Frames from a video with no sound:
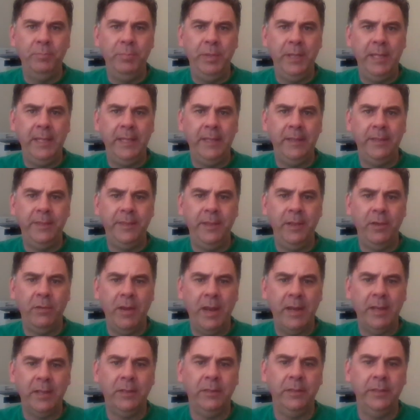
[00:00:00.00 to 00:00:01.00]
being
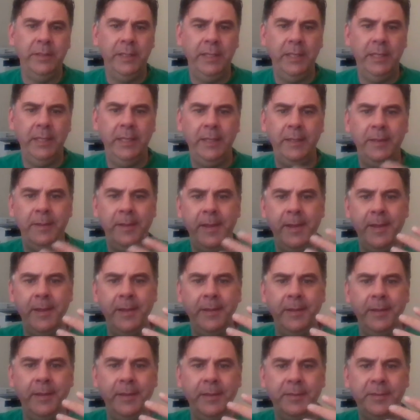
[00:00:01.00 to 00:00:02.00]
theoretically
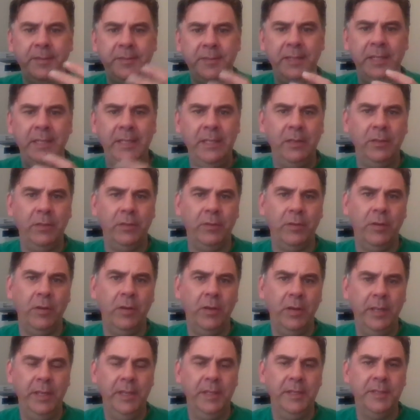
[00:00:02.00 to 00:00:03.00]

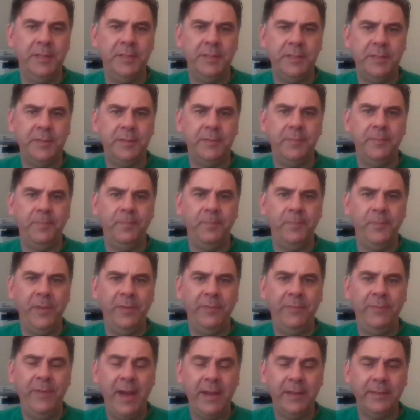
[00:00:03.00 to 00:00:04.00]
singular is
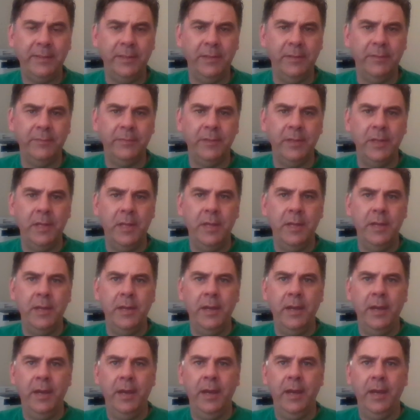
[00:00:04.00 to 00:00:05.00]
effective.
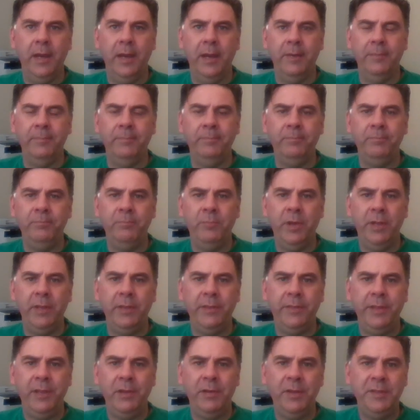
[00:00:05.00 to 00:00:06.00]

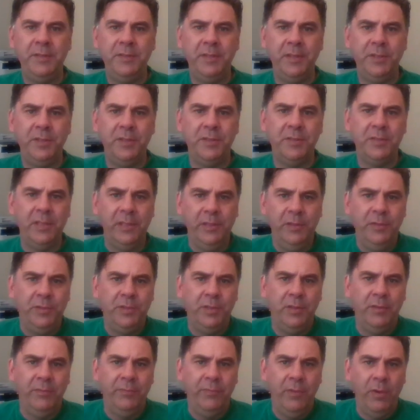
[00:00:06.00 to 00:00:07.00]
But theories such as
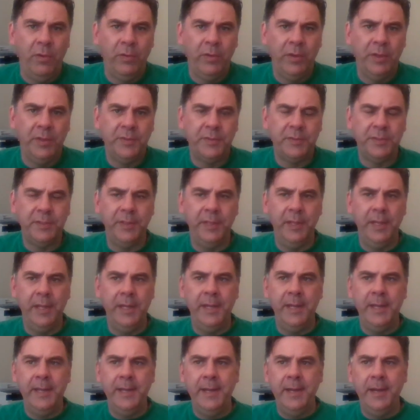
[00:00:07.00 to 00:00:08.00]
solution-focused
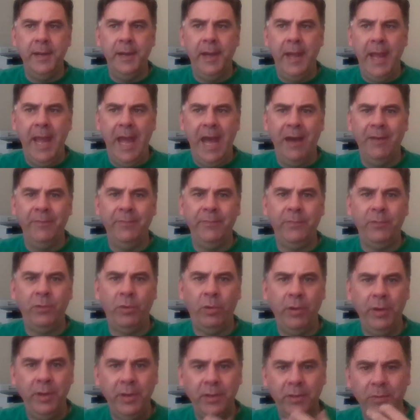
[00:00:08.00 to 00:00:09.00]
have
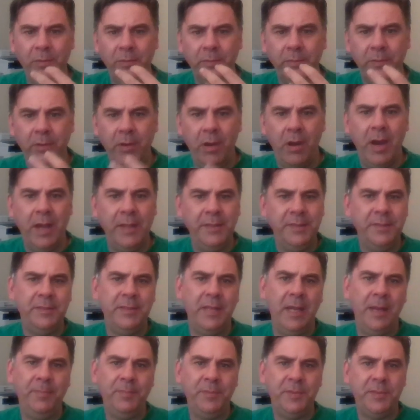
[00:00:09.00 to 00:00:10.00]
critical
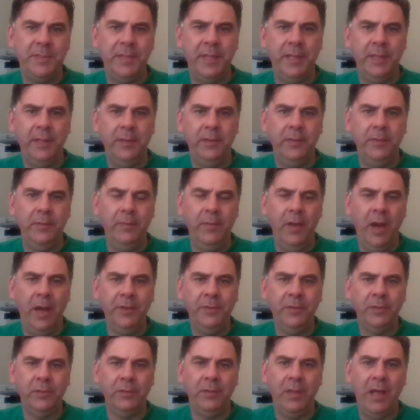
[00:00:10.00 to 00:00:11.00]
concepts that
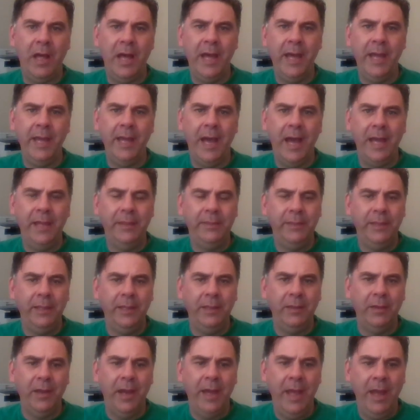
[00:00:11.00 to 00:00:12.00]
underlie, I
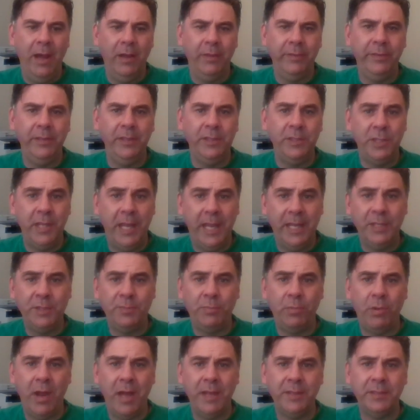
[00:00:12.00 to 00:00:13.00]
think, a healthy
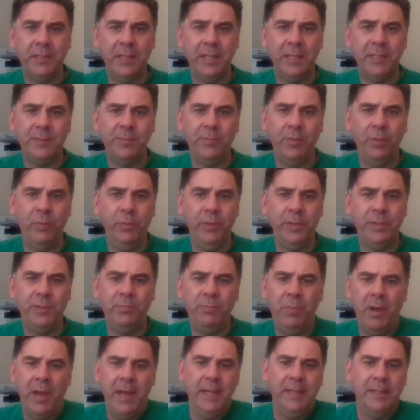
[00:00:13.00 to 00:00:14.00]
change process, but
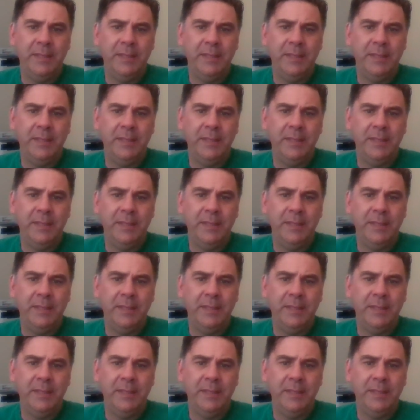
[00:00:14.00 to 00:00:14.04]
which by